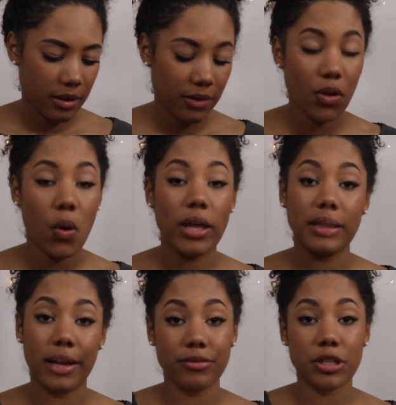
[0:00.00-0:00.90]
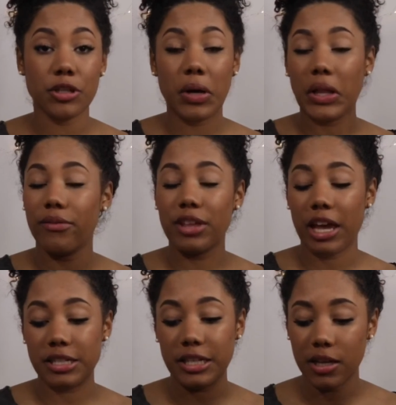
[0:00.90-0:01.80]
even though I'd love to. I love the
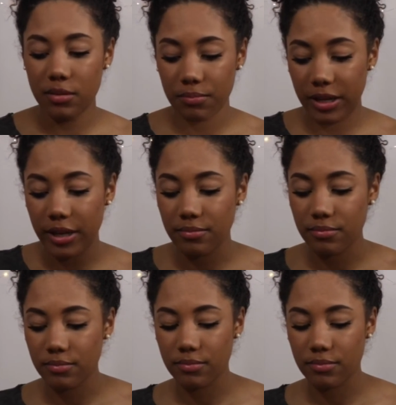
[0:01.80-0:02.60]
idea, but